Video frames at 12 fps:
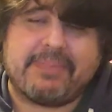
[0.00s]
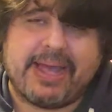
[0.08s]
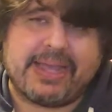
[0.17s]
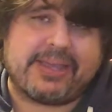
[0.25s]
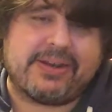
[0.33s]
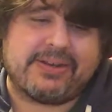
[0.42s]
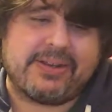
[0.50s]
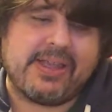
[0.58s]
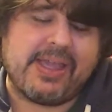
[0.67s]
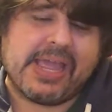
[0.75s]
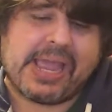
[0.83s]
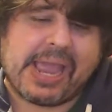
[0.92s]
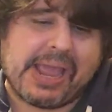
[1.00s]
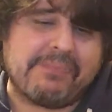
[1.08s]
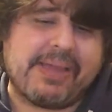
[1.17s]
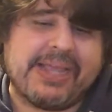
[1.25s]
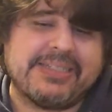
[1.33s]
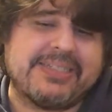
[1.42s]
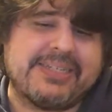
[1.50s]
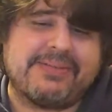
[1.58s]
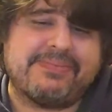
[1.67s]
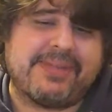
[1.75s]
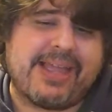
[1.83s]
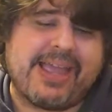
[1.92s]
back and painted him,